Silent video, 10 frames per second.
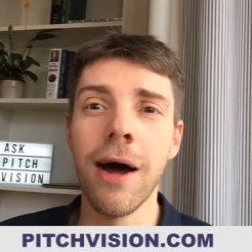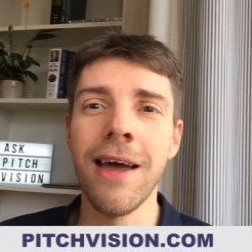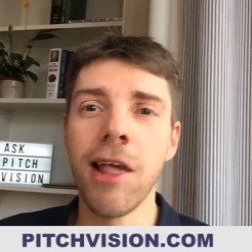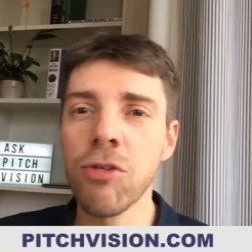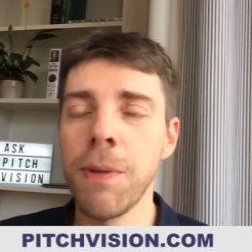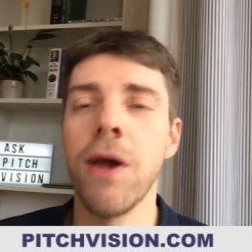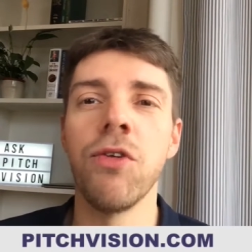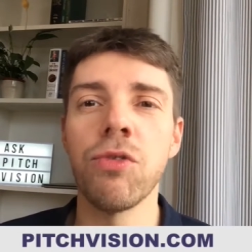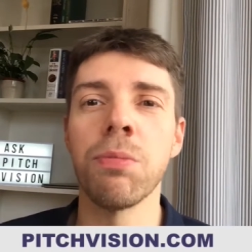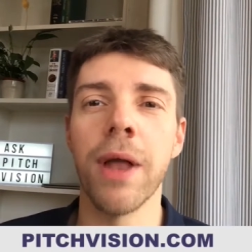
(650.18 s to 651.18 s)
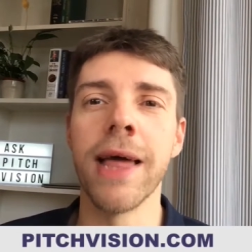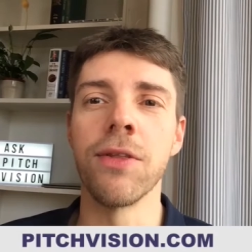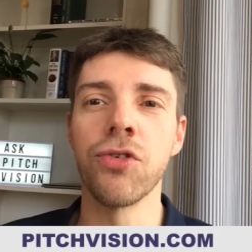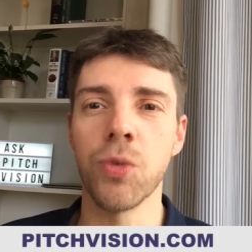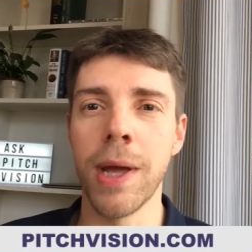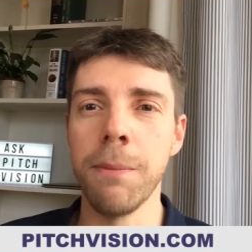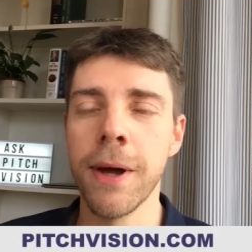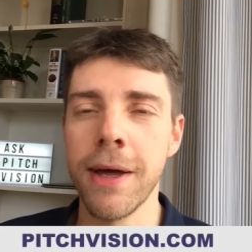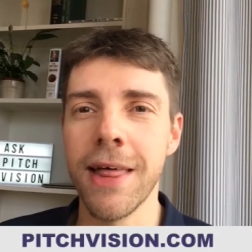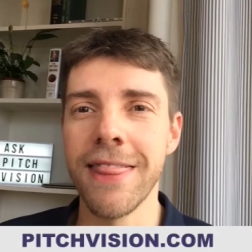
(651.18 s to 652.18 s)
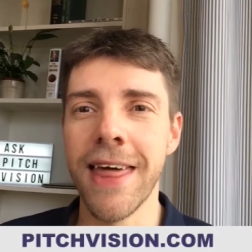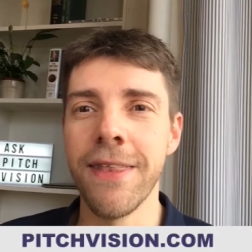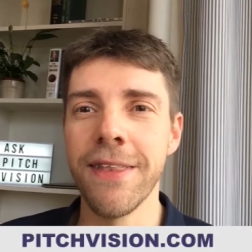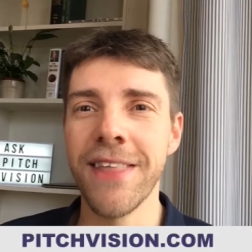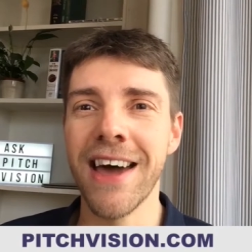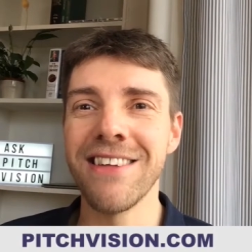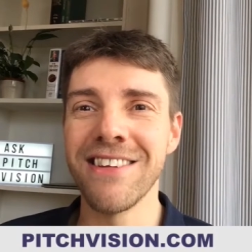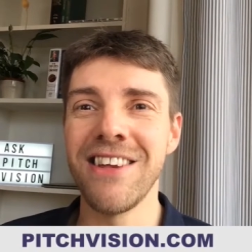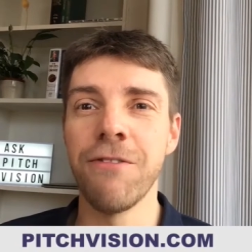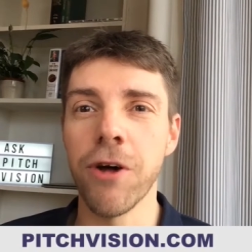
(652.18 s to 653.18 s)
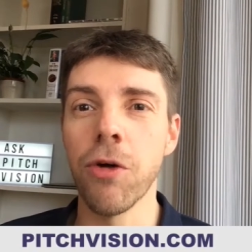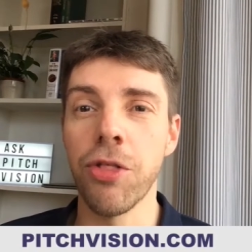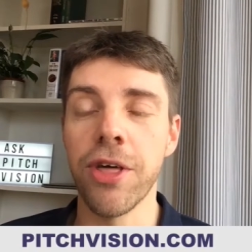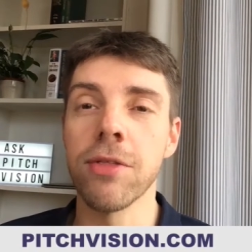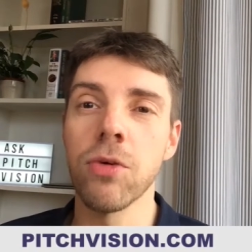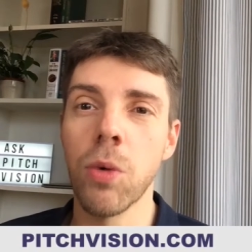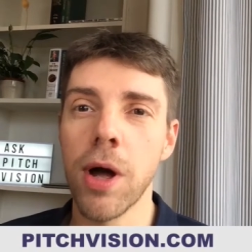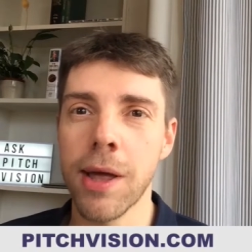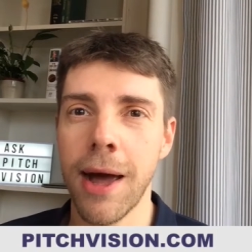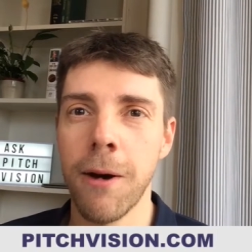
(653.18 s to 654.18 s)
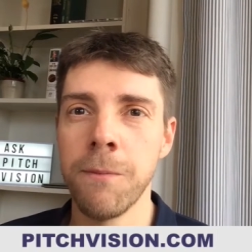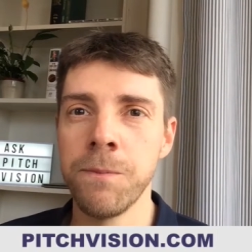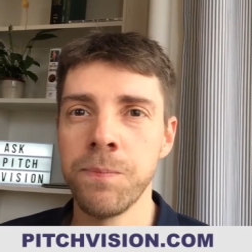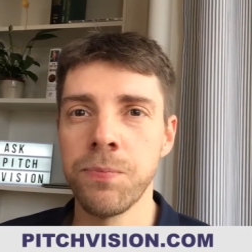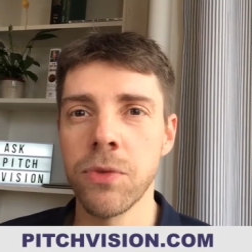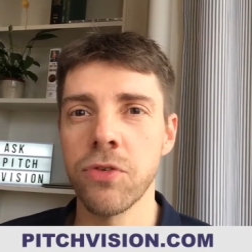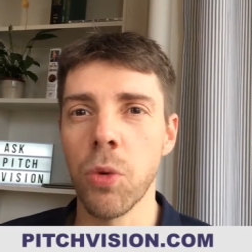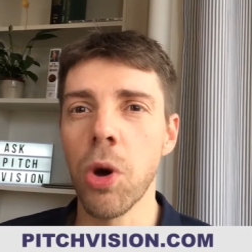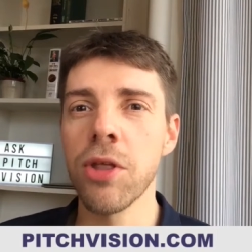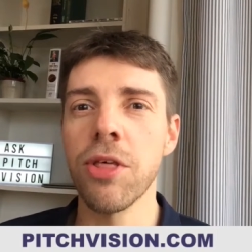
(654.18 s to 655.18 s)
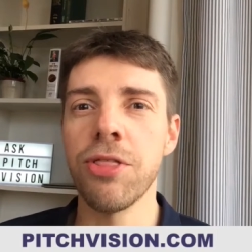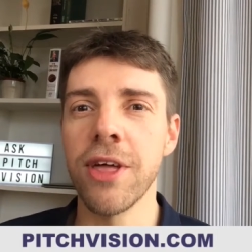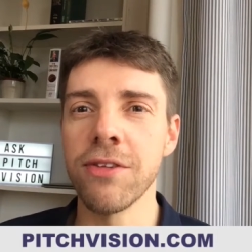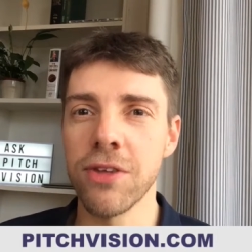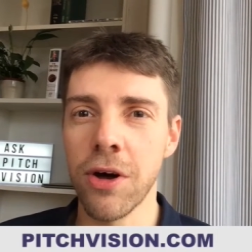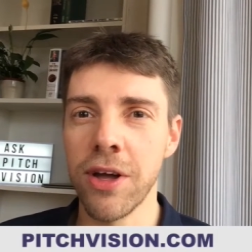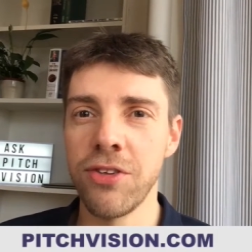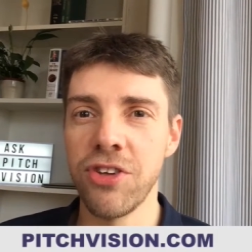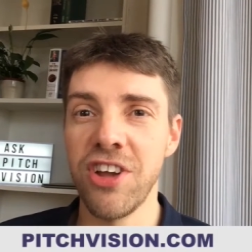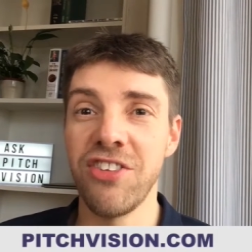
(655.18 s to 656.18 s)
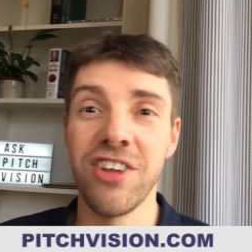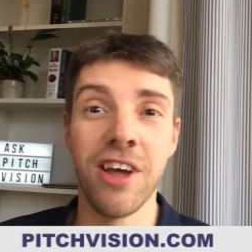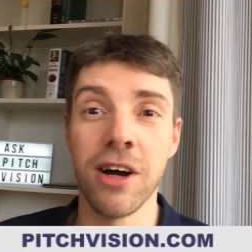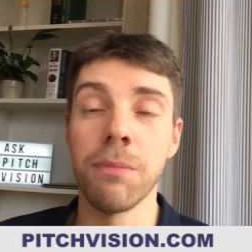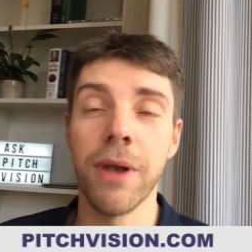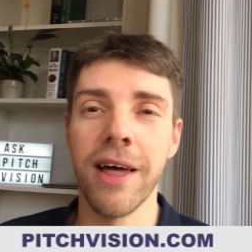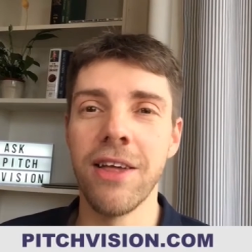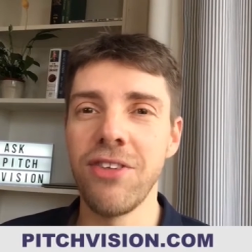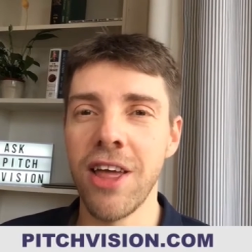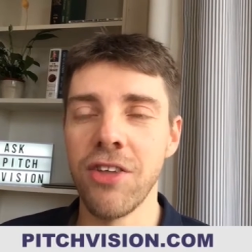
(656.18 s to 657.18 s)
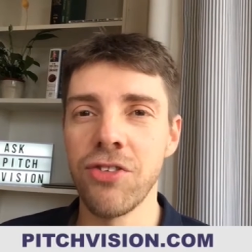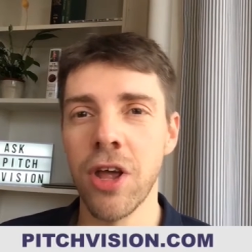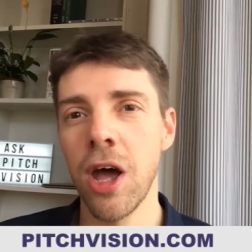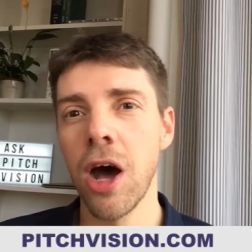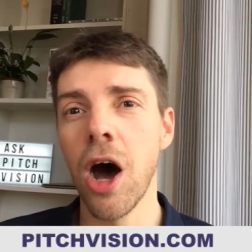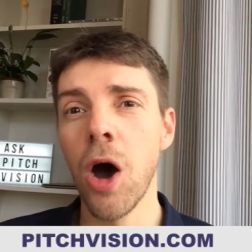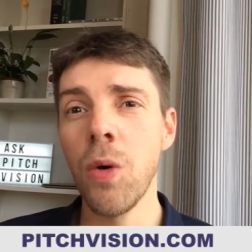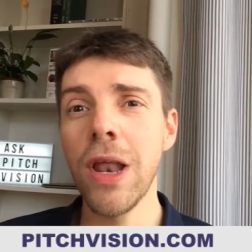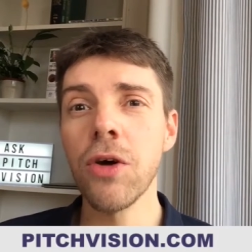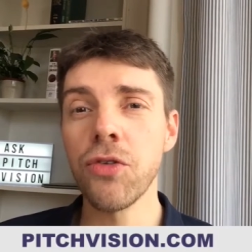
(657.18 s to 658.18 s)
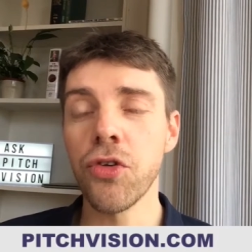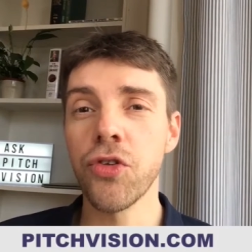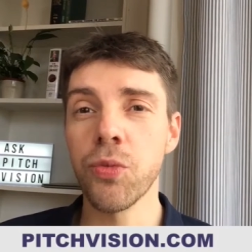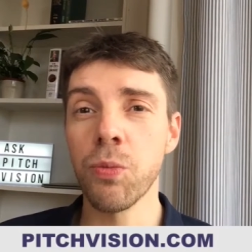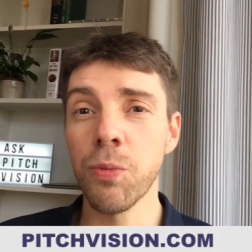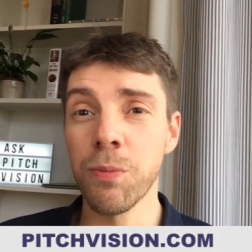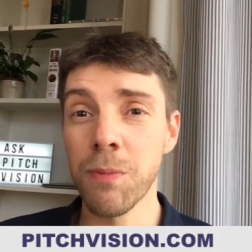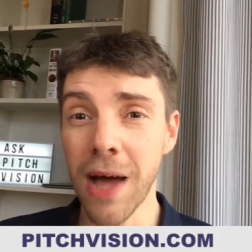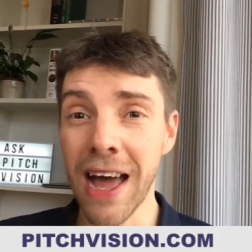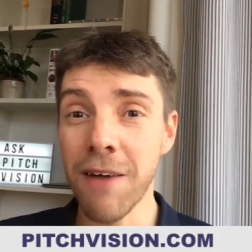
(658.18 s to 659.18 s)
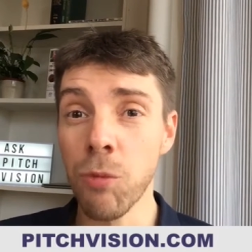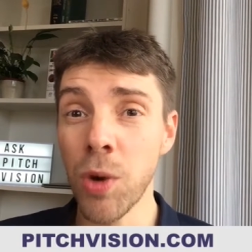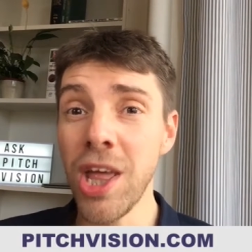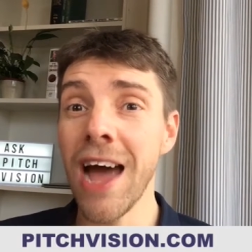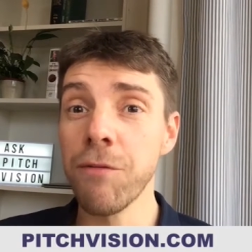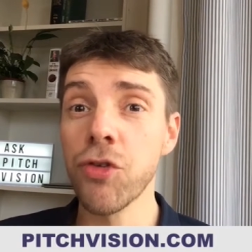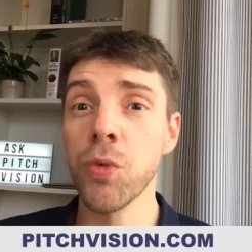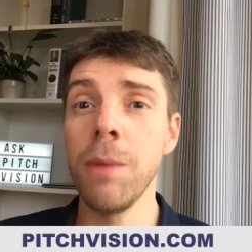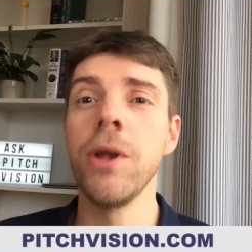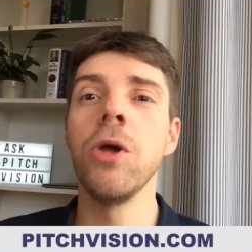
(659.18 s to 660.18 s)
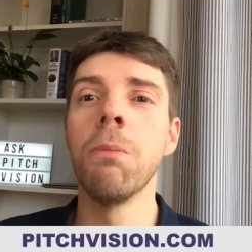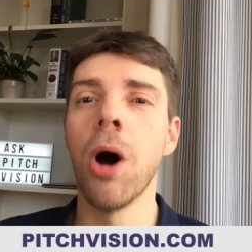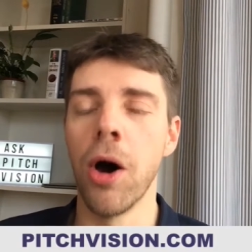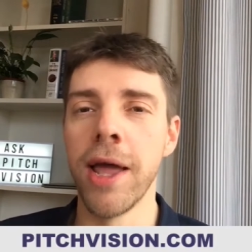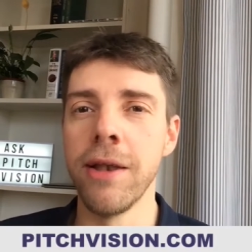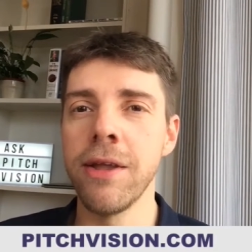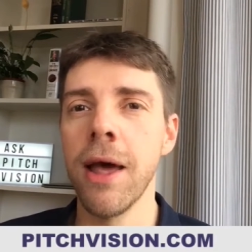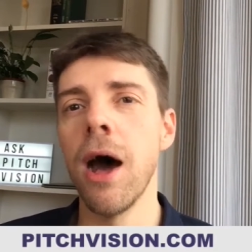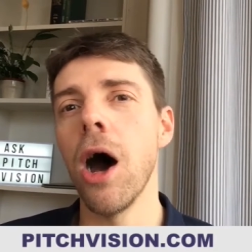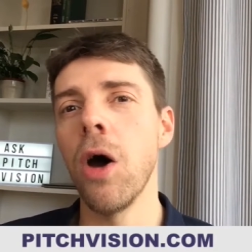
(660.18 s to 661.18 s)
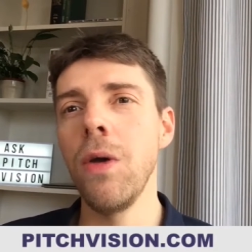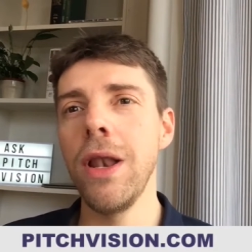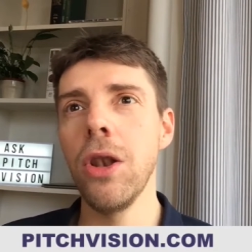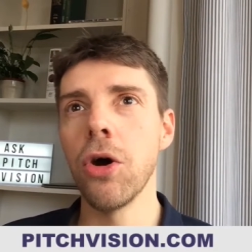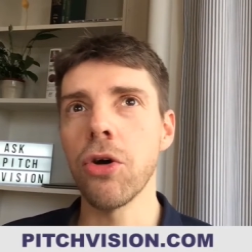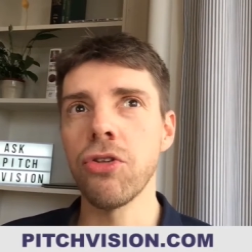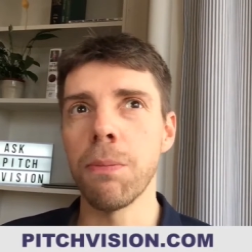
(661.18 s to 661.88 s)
inexperienced with playing the sweep, then that is a difficult thing to work out. So one of the things that I suggest to younger players is only look to when you have the sweep in your mind, only look to